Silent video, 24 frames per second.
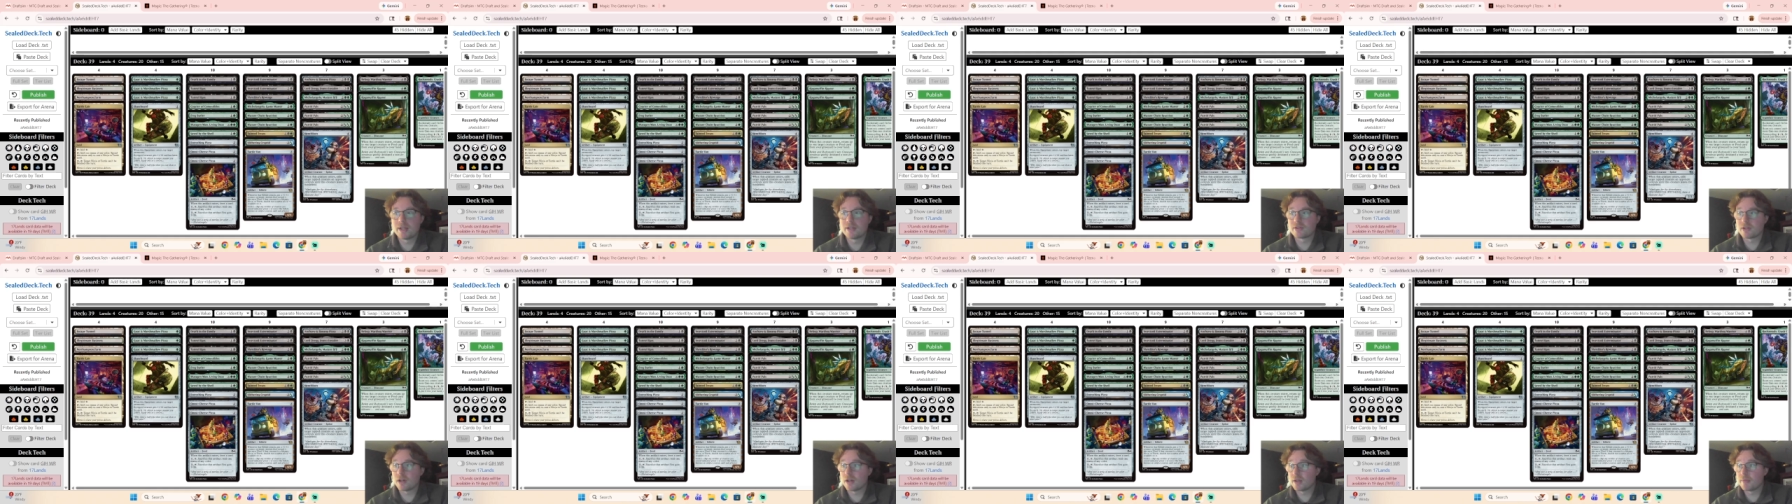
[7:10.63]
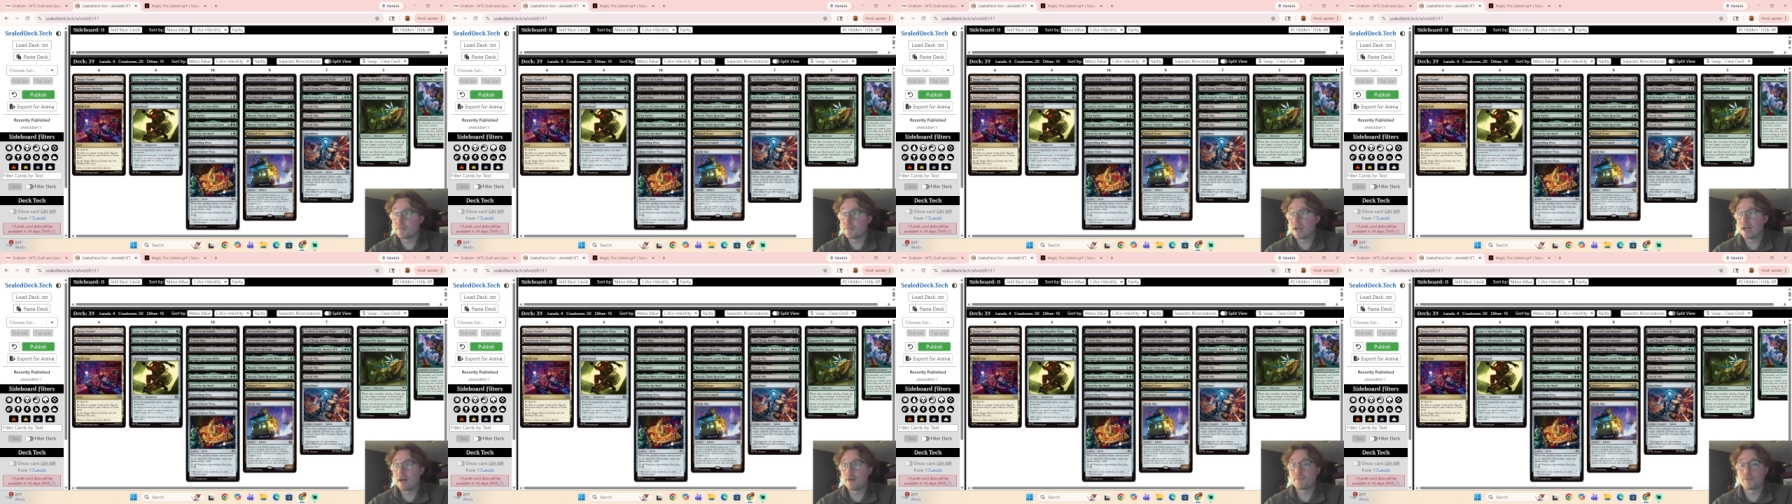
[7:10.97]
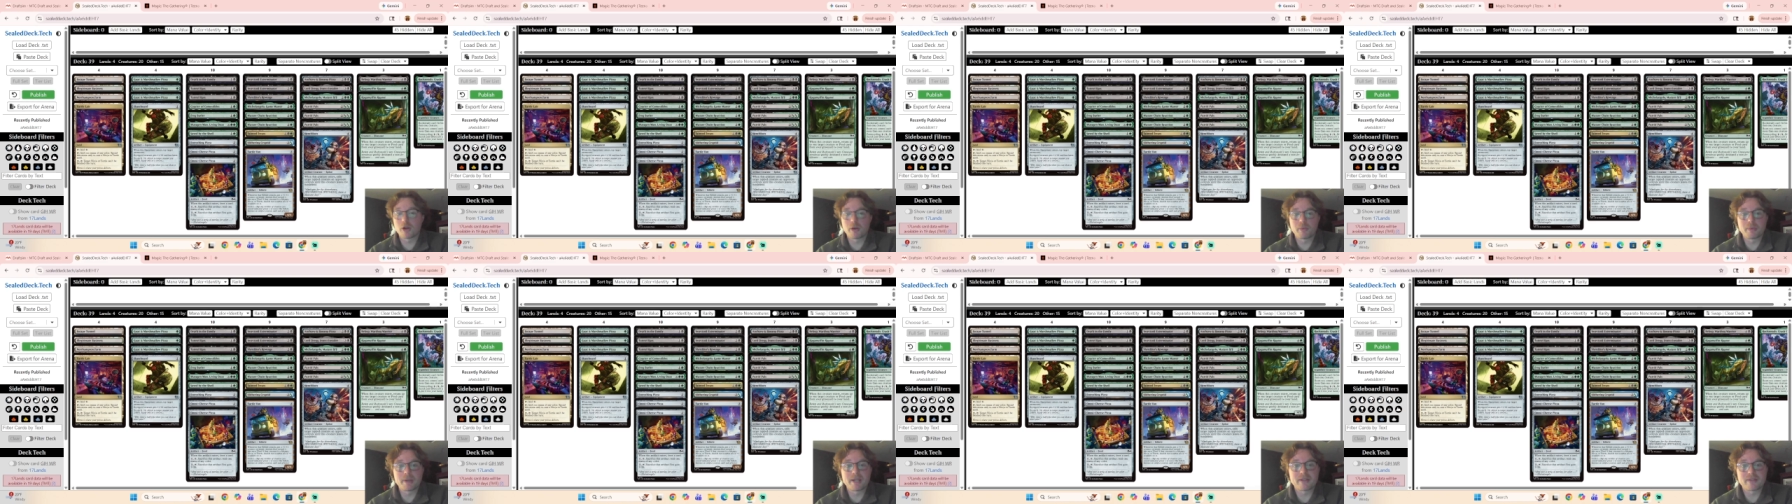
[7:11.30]
is all about
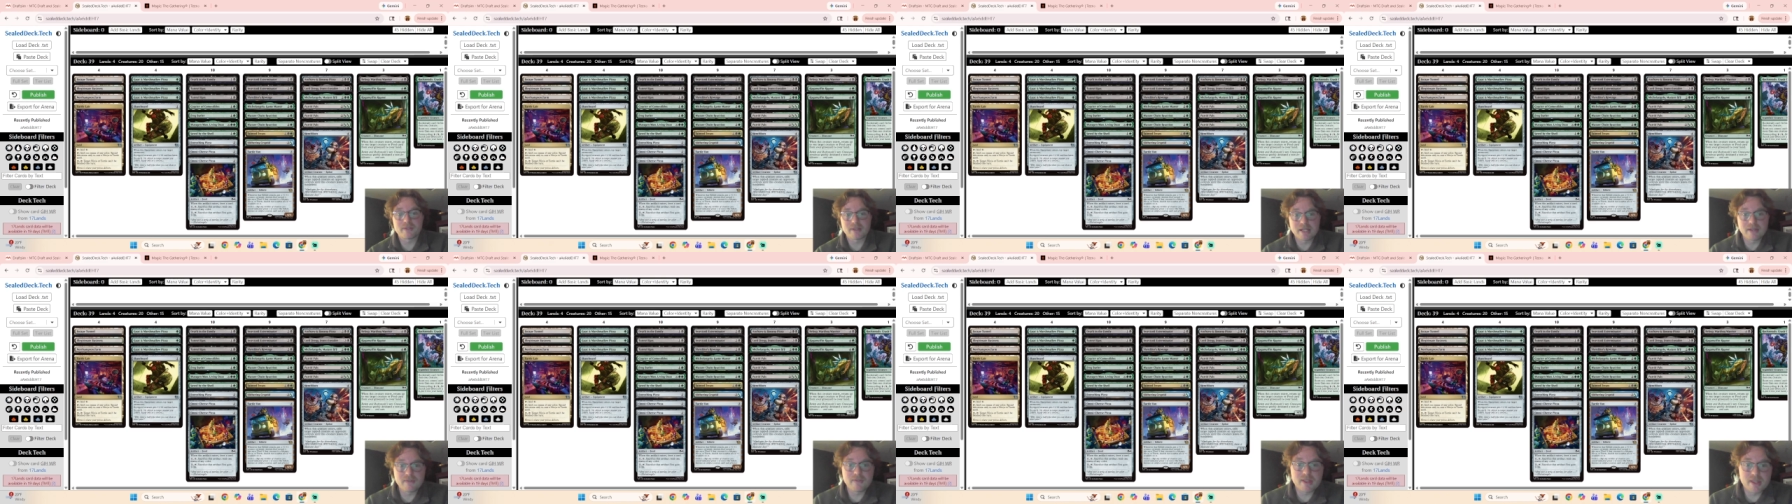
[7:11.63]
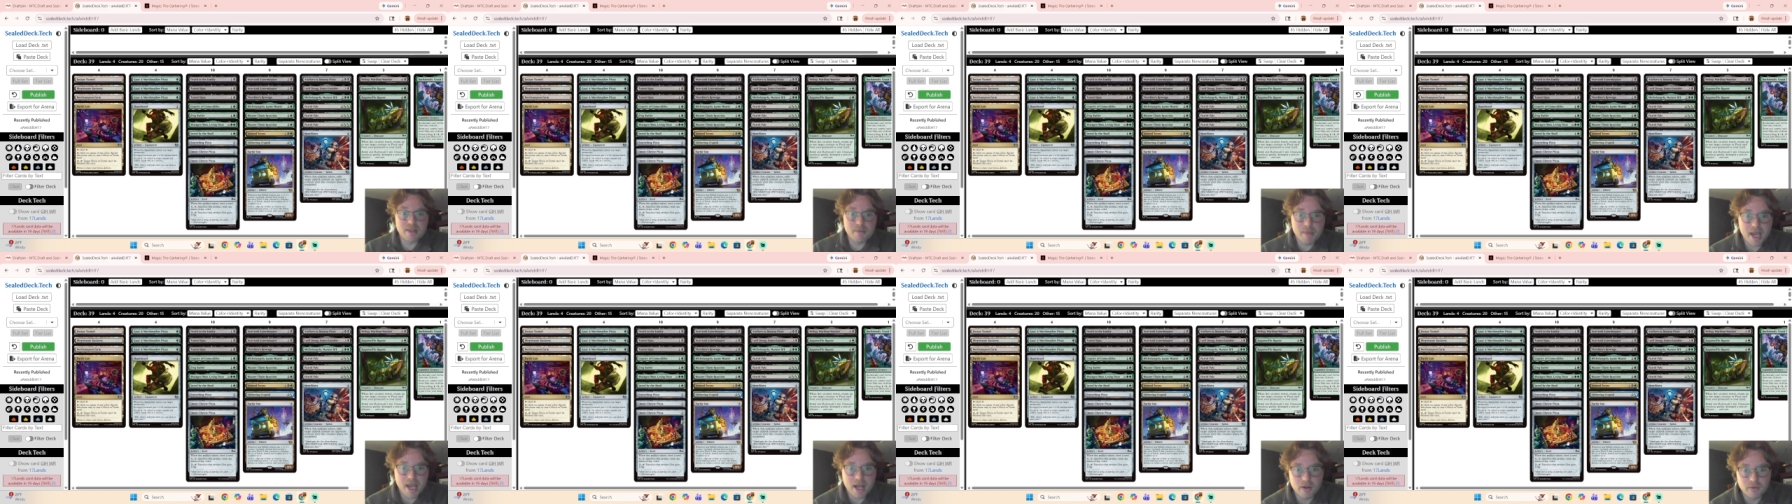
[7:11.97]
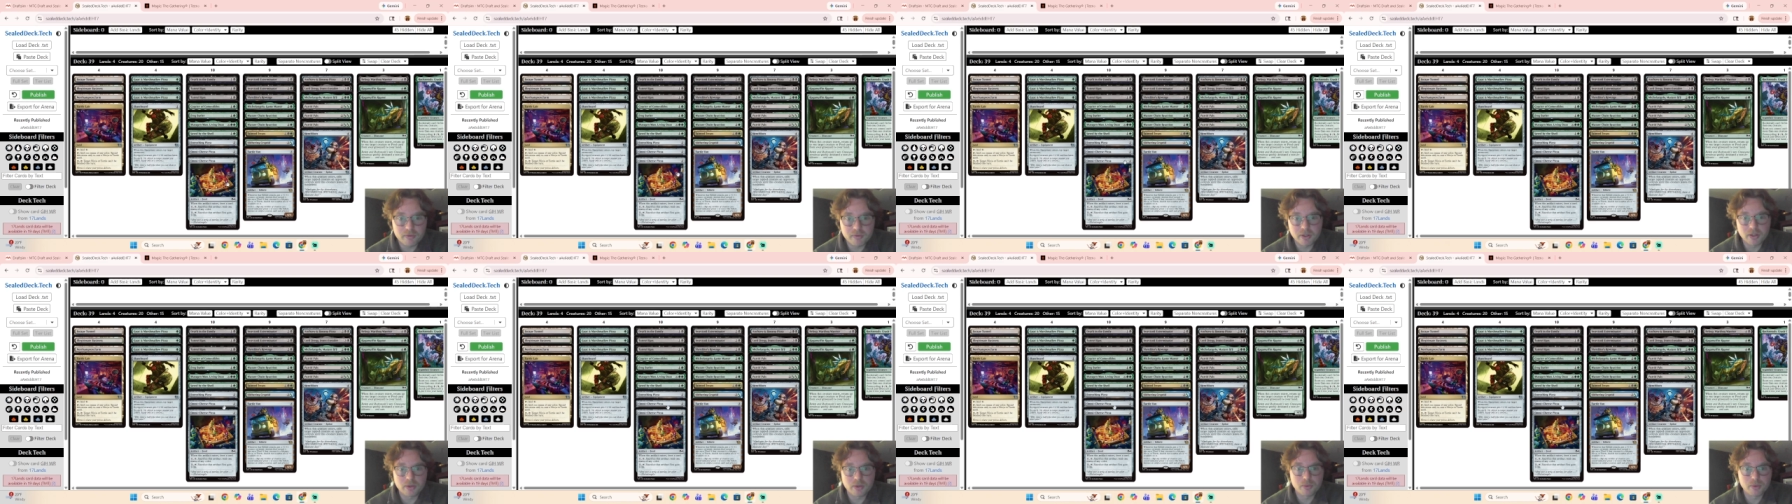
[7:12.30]
permanents leaving the
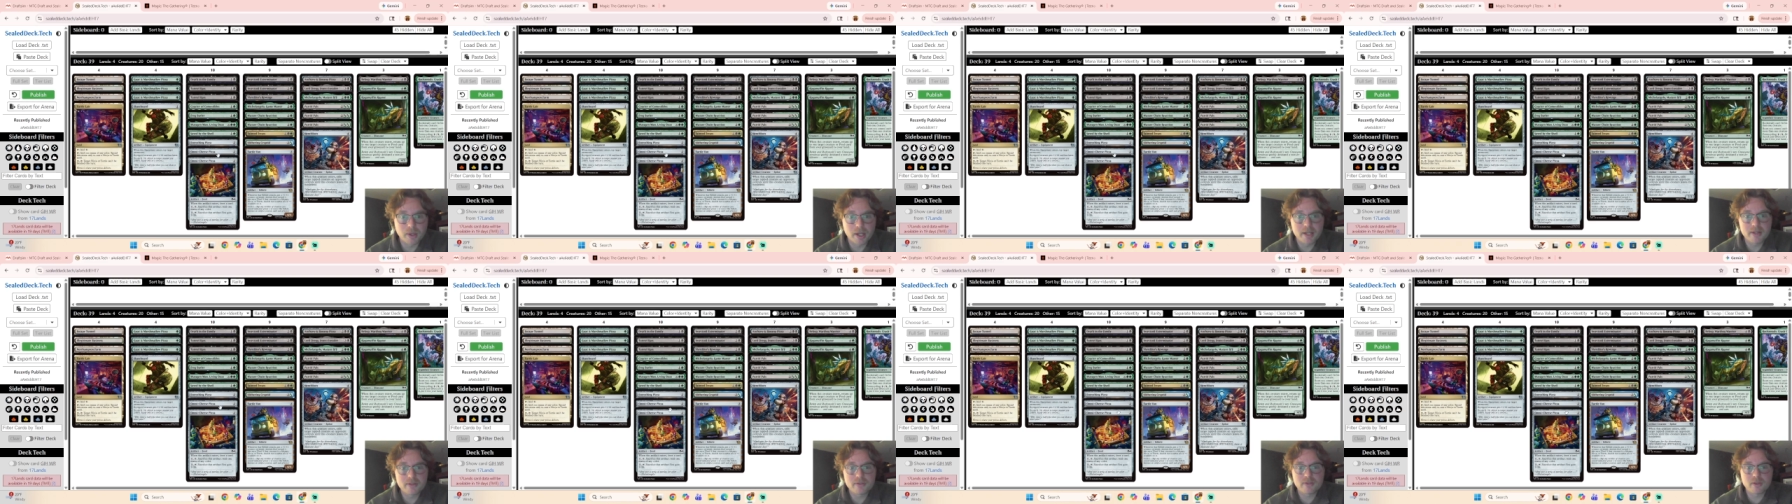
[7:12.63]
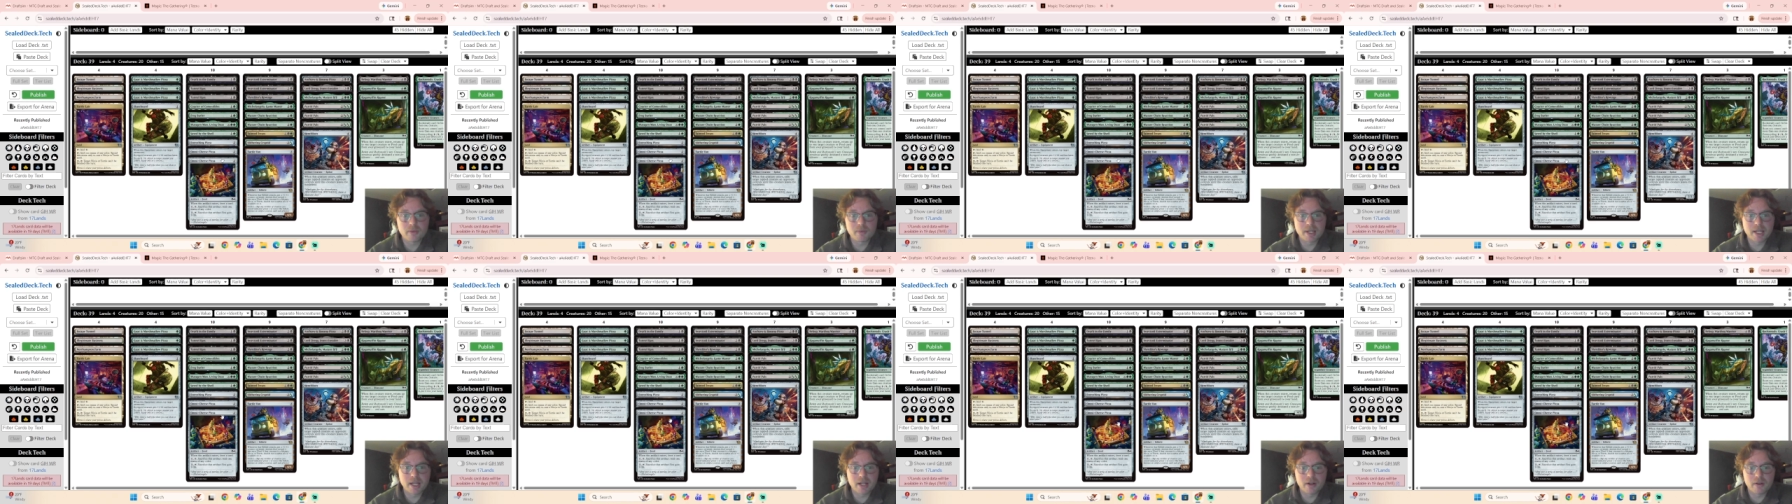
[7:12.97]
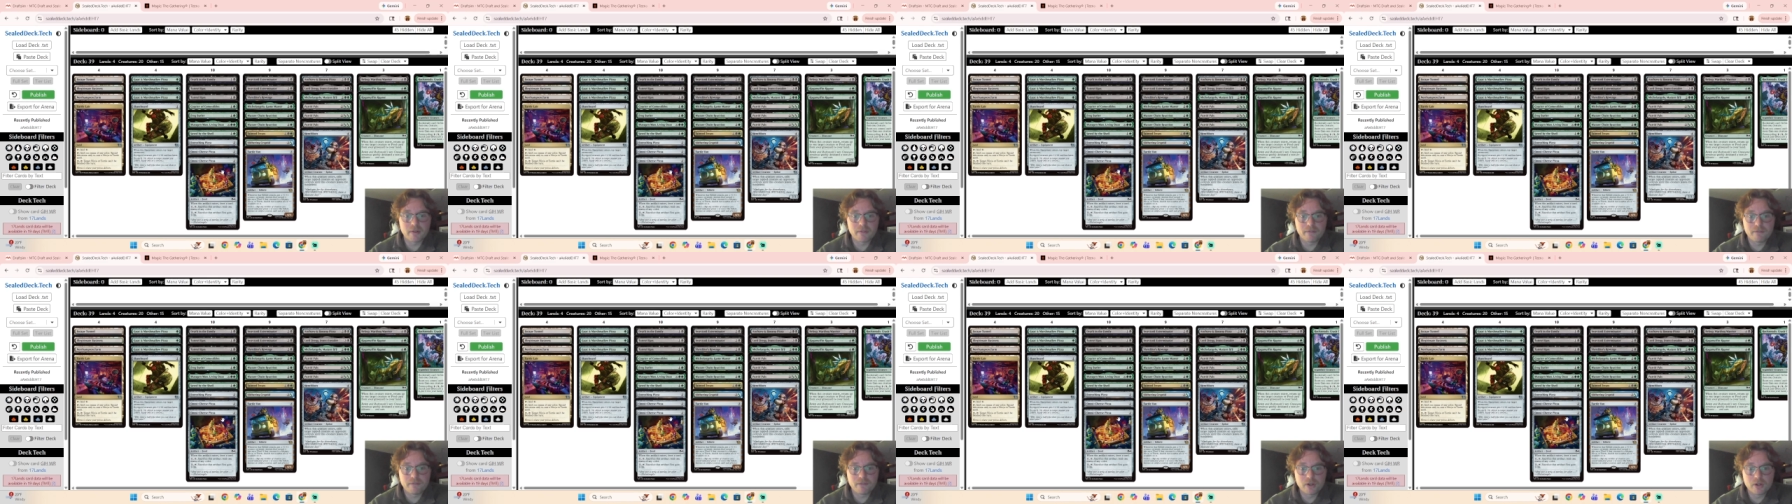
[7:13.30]
battlefield, right? So we got
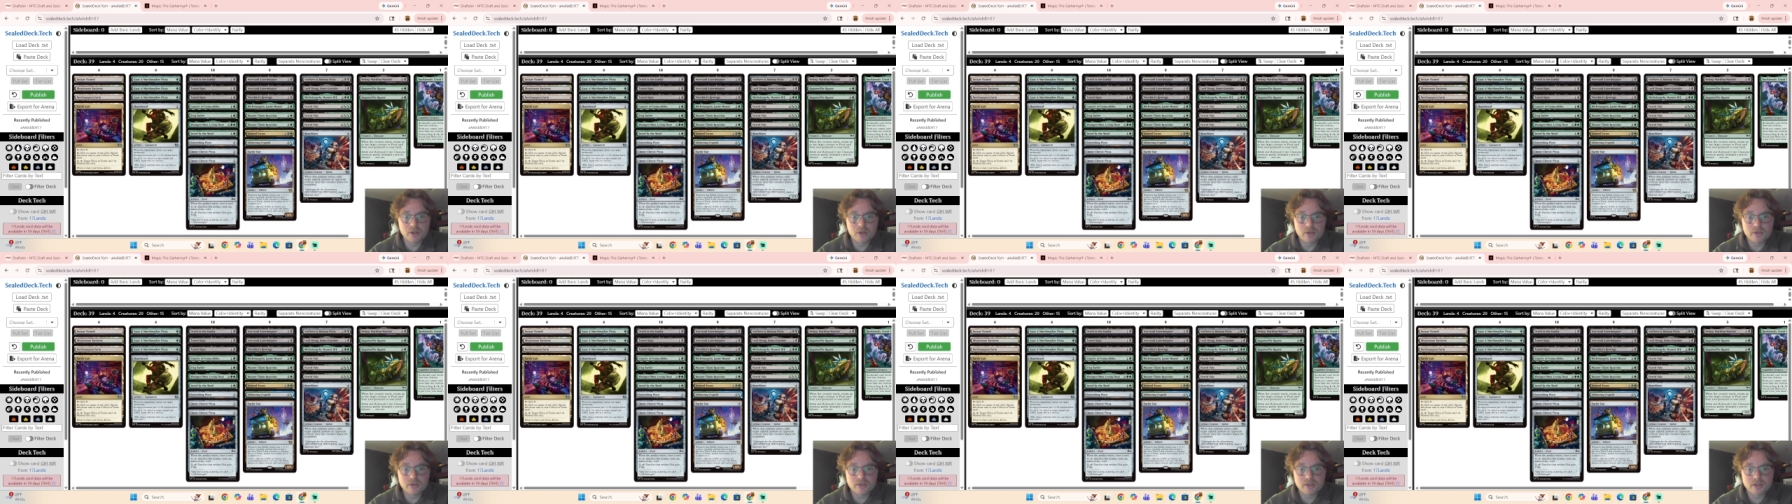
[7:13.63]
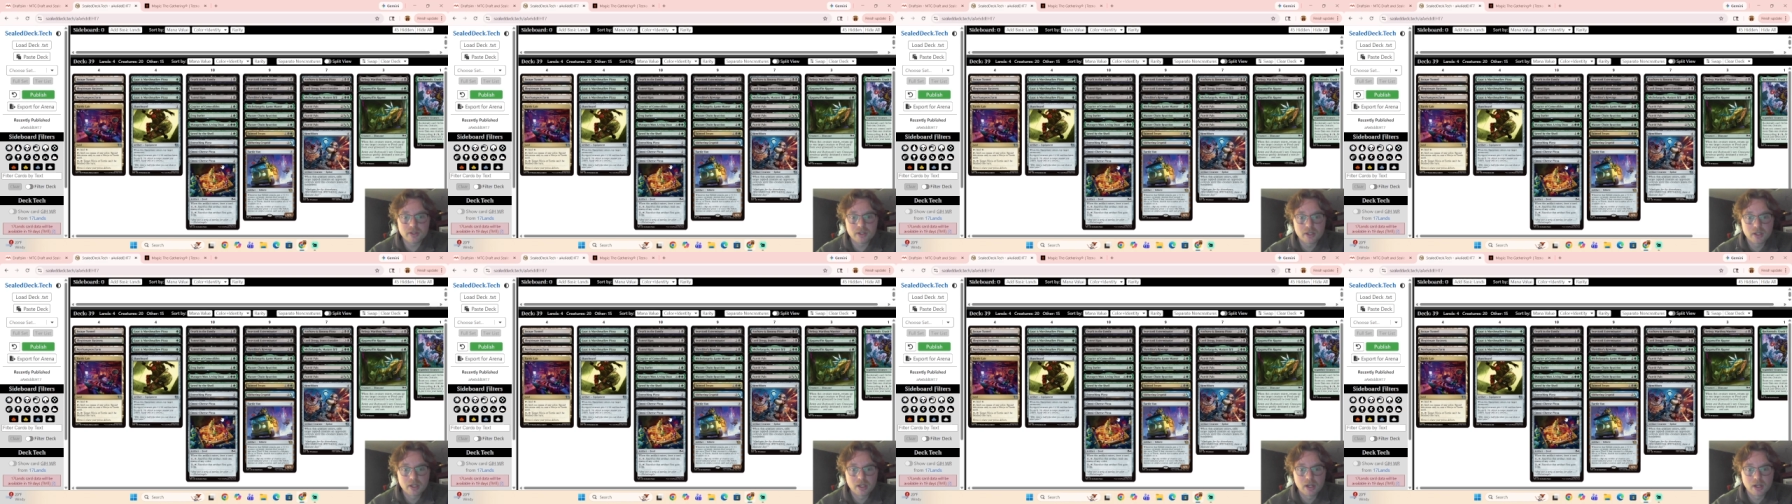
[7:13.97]
our foods.